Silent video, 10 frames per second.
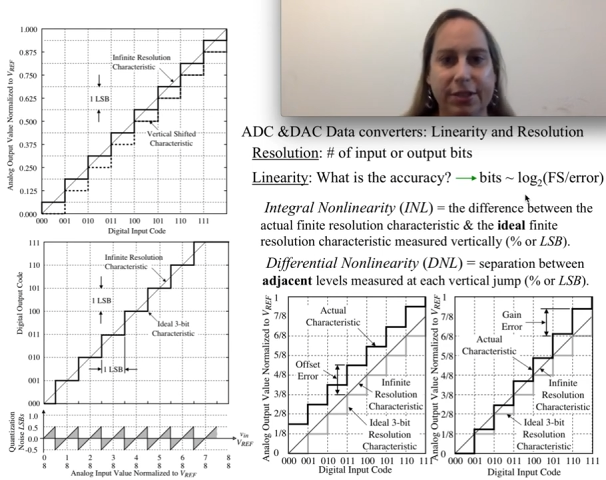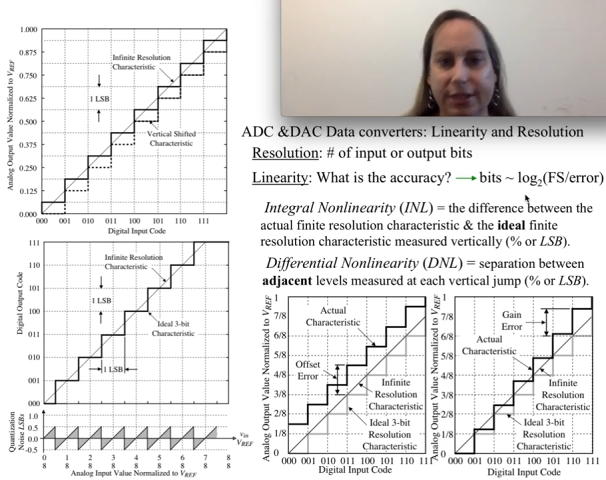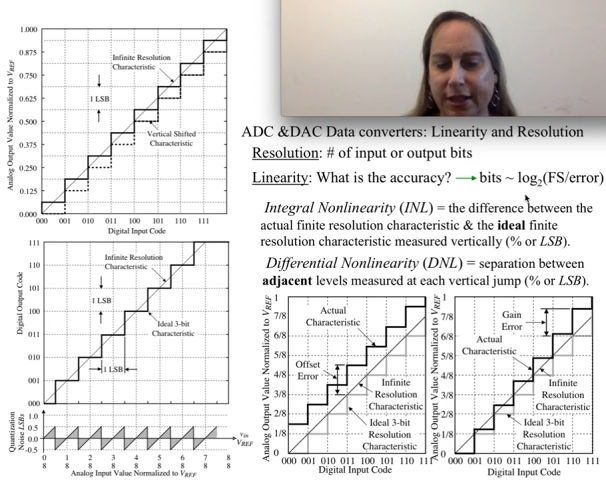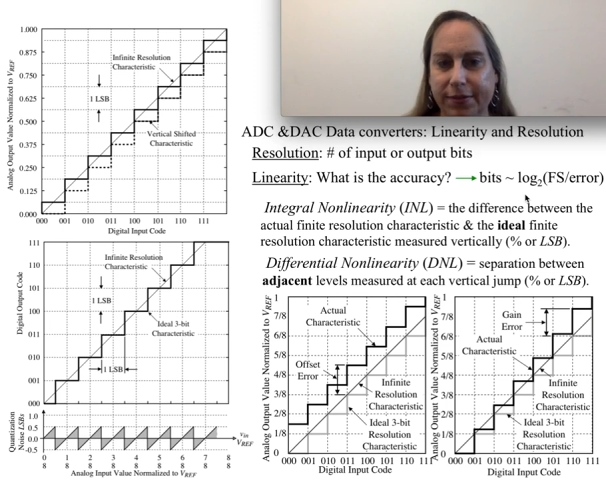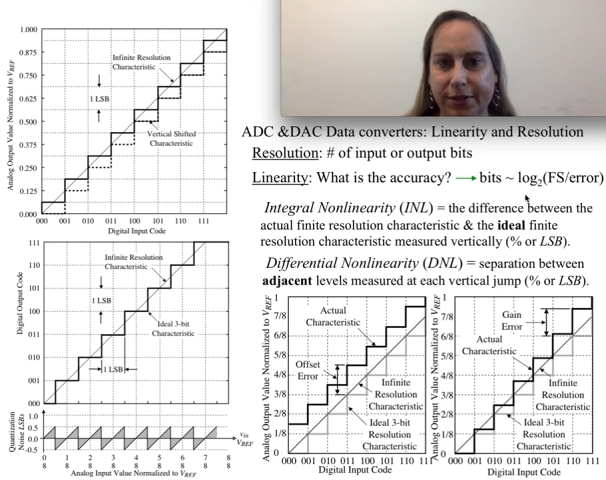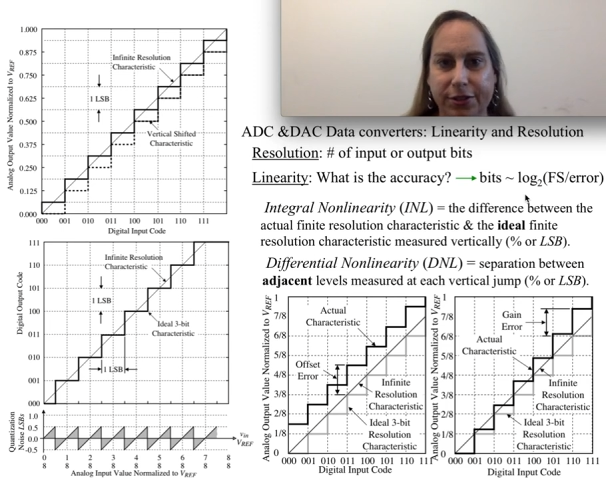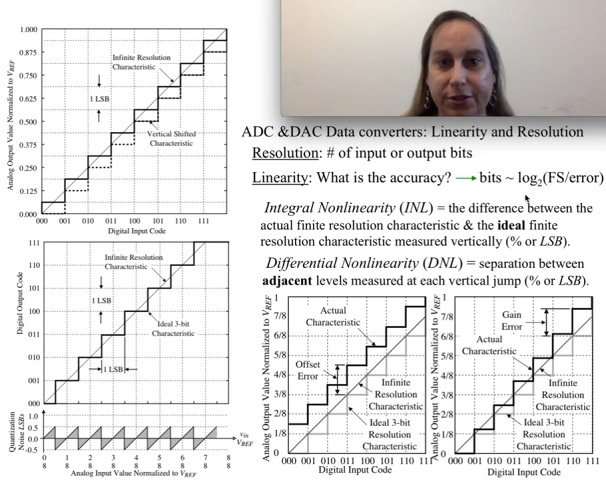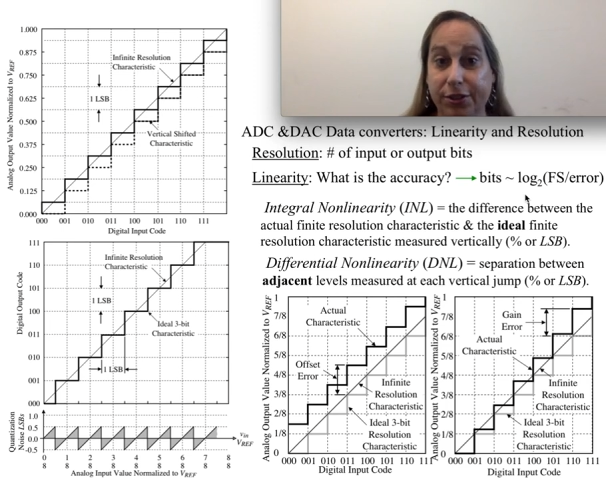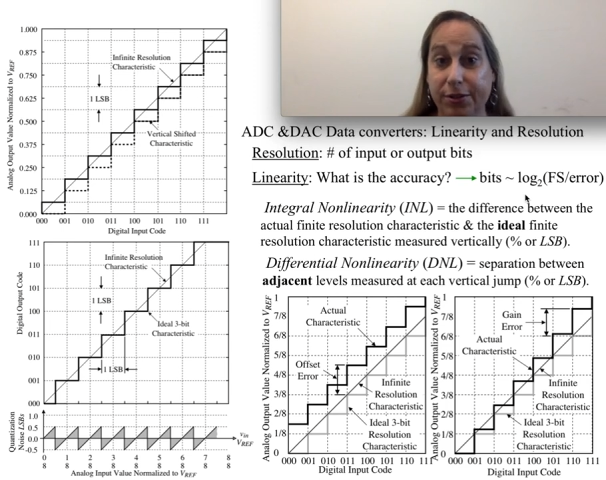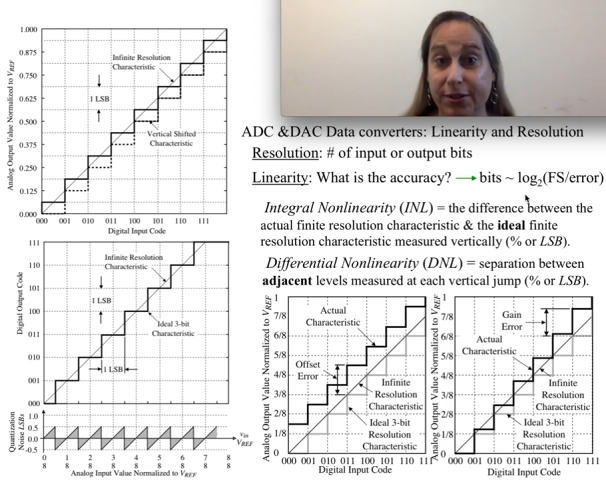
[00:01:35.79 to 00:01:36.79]
these
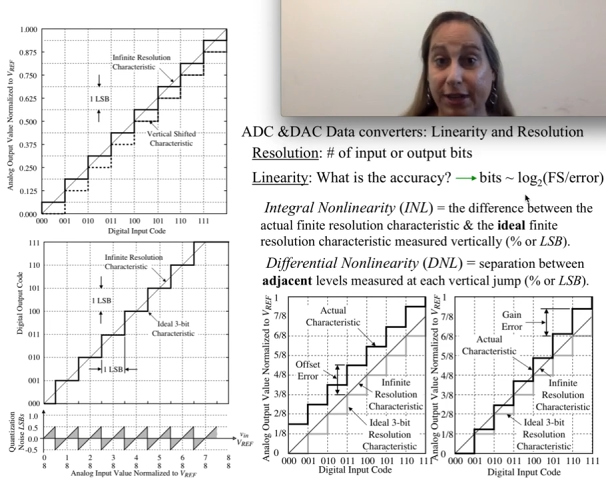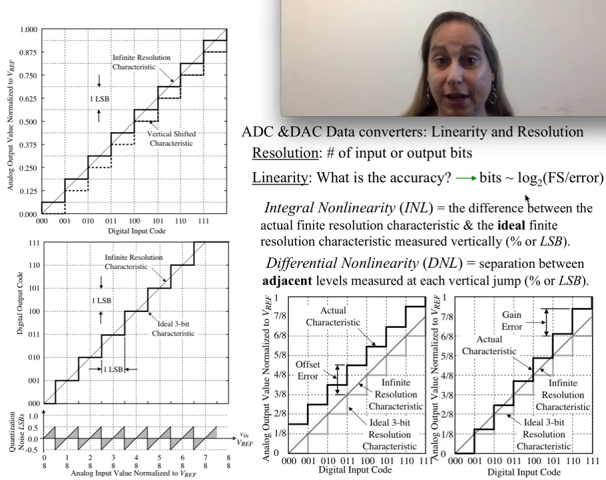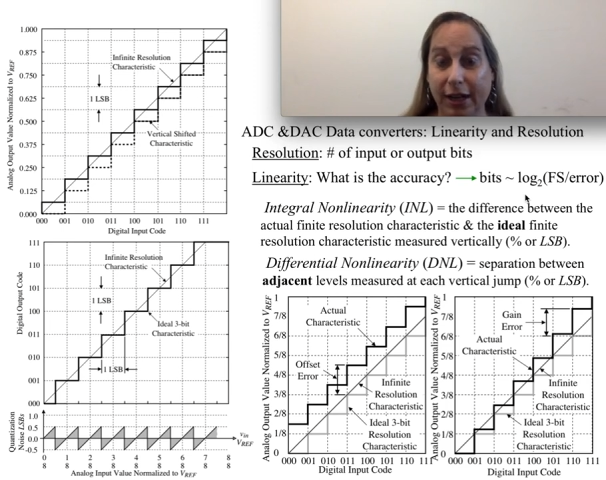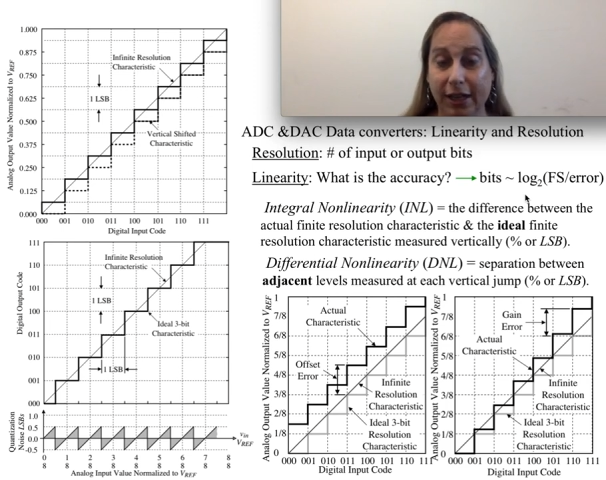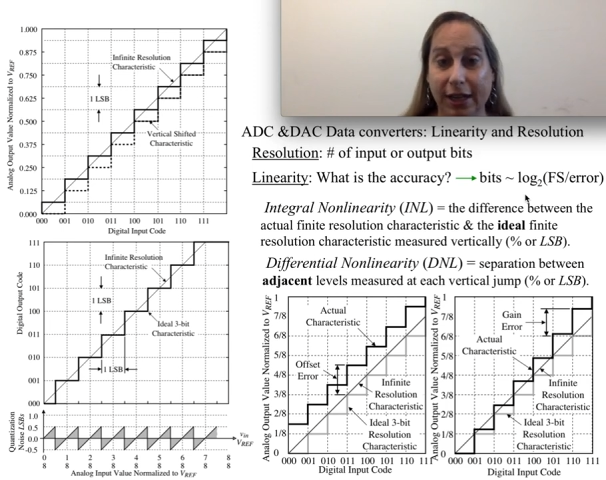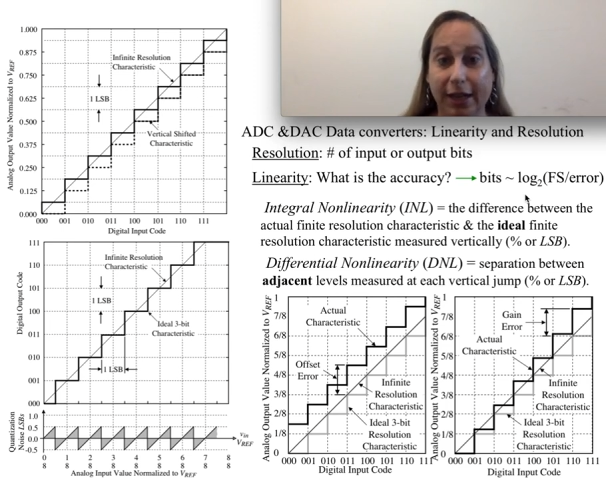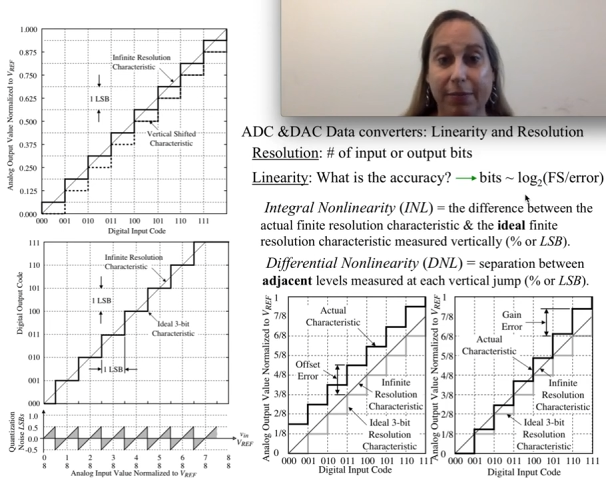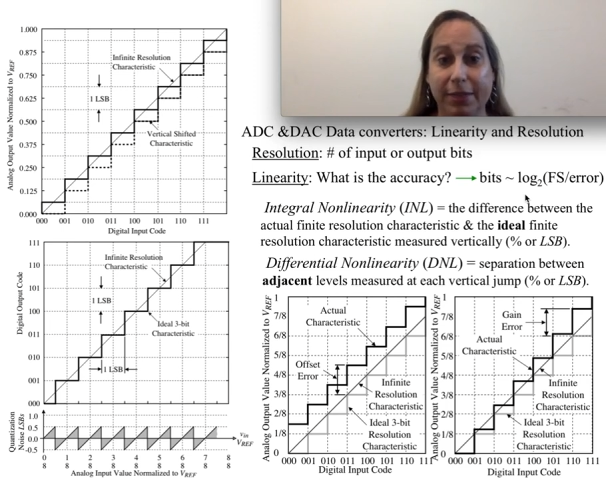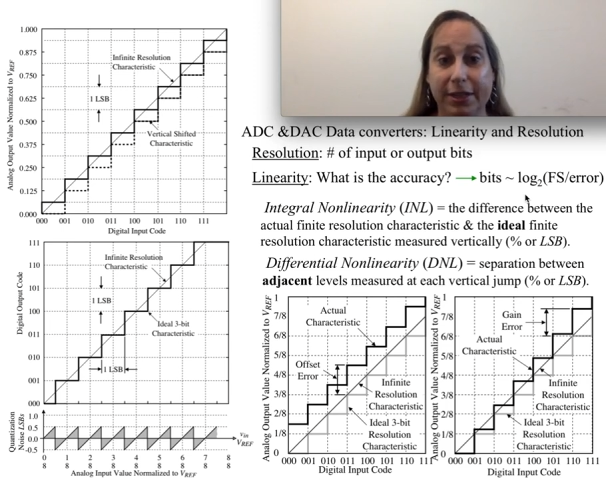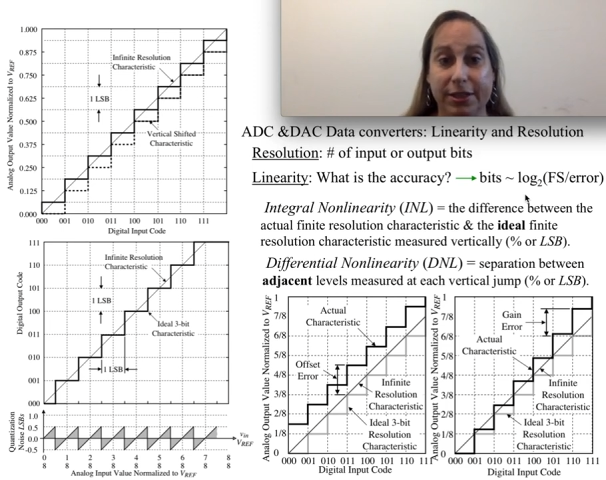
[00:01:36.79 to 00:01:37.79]
definitions used a lot
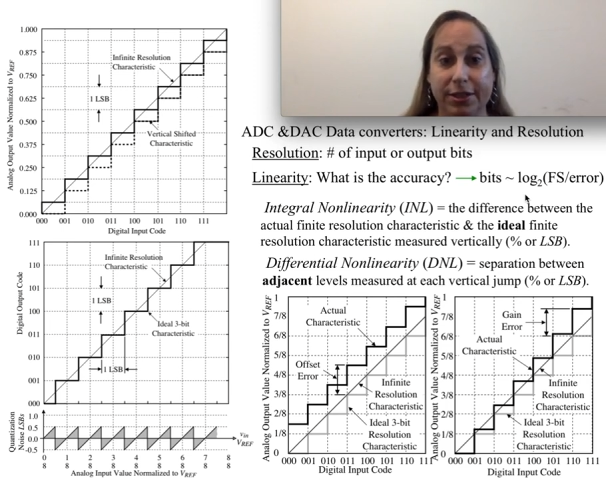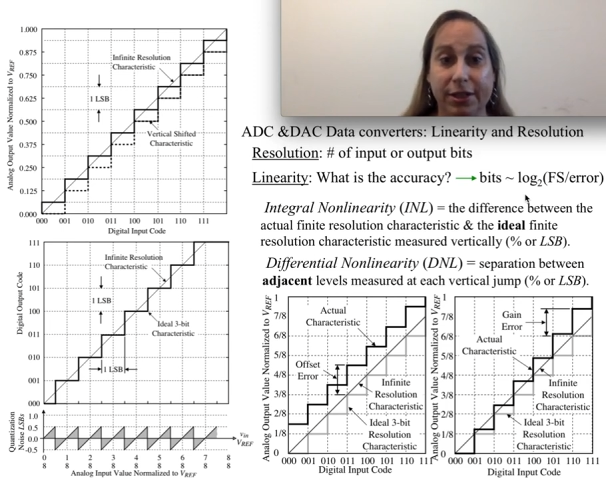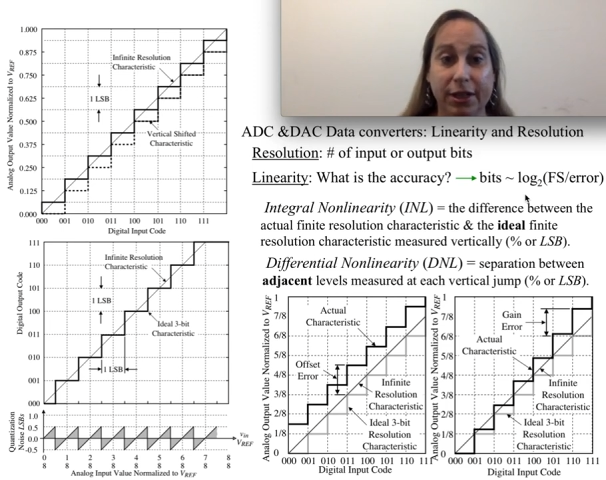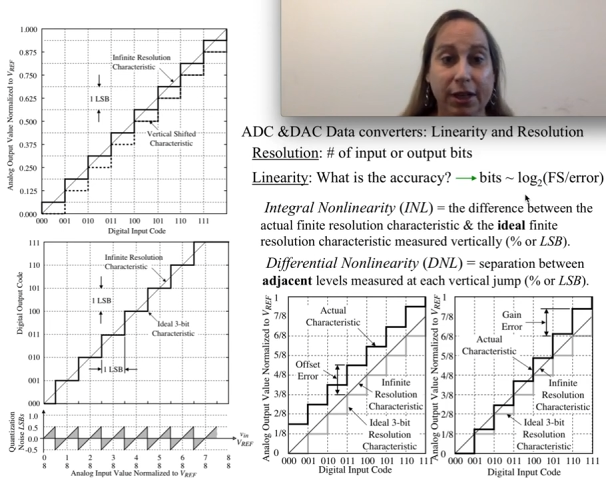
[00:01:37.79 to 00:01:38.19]
of places.